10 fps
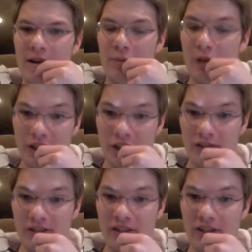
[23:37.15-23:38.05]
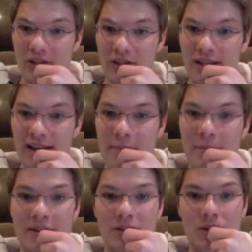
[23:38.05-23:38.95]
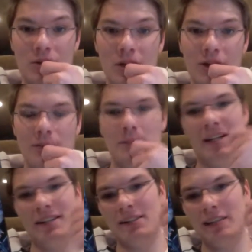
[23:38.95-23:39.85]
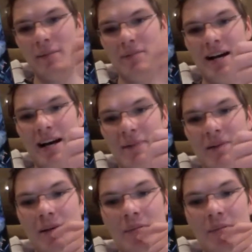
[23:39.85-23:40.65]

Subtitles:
pressure every single time by the studios, but at the same time,